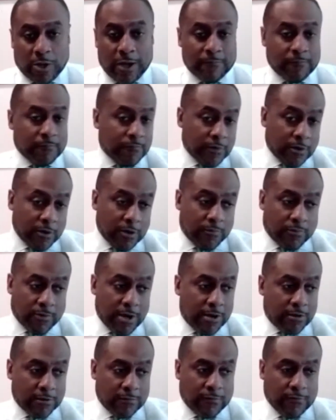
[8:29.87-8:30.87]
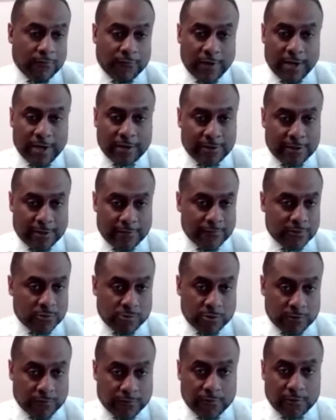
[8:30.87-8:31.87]
I'm very proud of the fact that I've
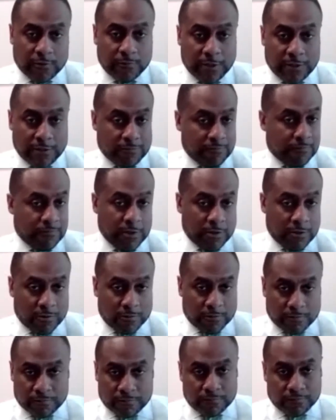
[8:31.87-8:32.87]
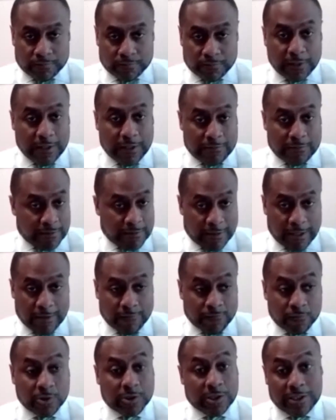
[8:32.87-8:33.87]
joined a firm that's,
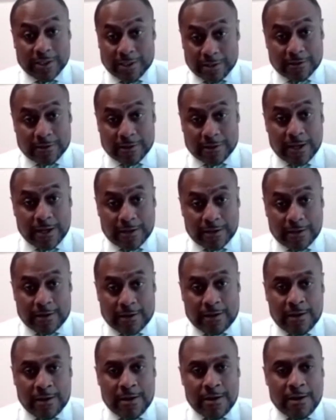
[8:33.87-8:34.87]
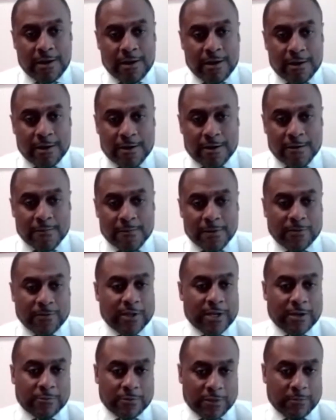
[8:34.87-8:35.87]
that really gets that, and
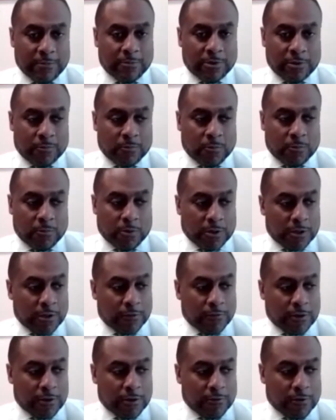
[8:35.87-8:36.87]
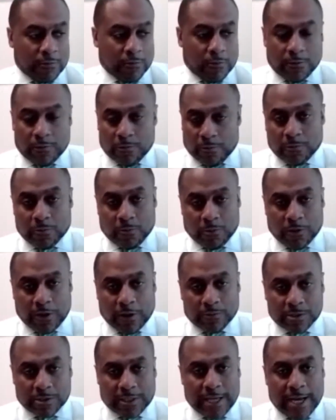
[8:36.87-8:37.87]
that I was able to work in other areas where that
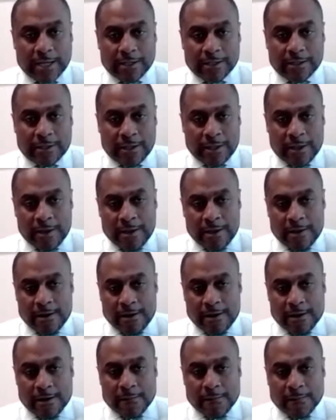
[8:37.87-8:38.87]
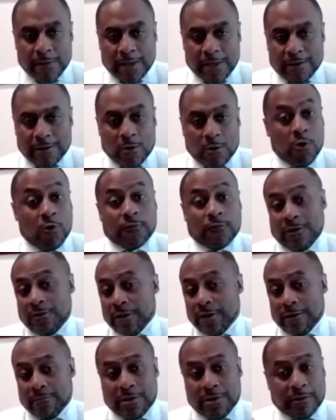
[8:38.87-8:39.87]
was gotten. And hopefully
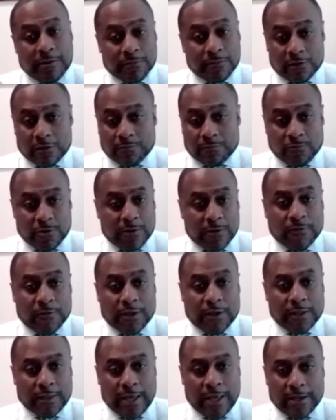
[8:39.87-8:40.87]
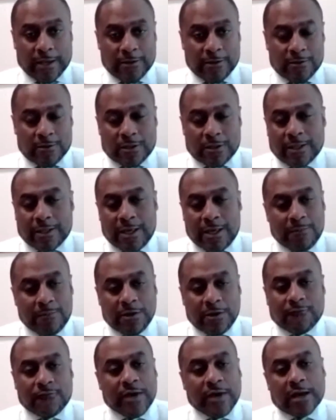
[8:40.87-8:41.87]
that becomes a spread thing. Like it can't
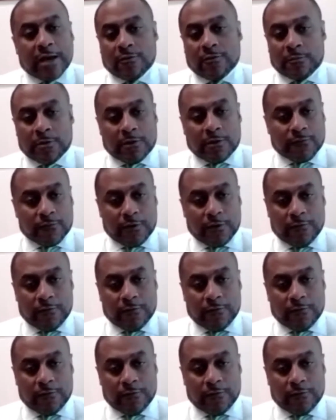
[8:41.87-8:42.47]
be a fad of the month.